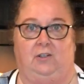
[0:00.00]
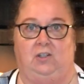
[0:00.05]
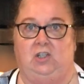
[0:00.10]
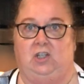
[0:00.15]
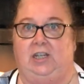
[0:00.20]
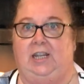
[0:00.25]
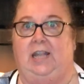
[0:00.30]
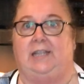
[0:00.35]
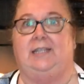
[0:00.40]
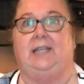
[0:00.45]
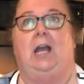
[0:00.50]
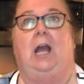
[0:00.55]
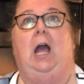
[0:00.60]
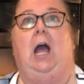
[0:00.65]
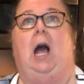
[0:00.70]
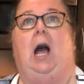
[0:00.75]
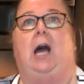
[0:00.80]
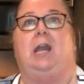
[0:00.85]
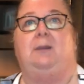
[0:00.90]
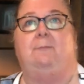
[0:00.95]
and she gets
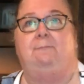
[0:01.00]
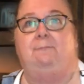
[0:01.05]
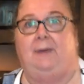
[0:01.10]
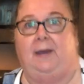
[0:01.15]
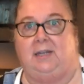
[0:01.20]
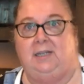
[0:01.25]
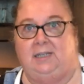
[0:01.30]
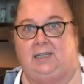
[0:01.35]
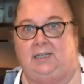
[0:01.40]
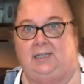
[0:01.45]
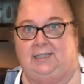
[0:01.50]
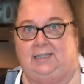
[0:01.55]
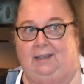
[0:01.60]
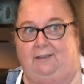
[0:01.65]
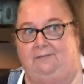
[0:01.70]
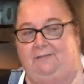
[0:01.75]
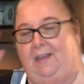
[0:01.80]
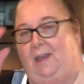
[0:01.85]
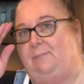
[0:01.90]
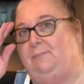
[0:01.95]
an abundance
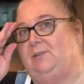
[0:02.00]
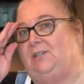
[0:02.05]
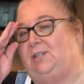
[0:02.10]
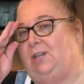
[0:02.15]
of them.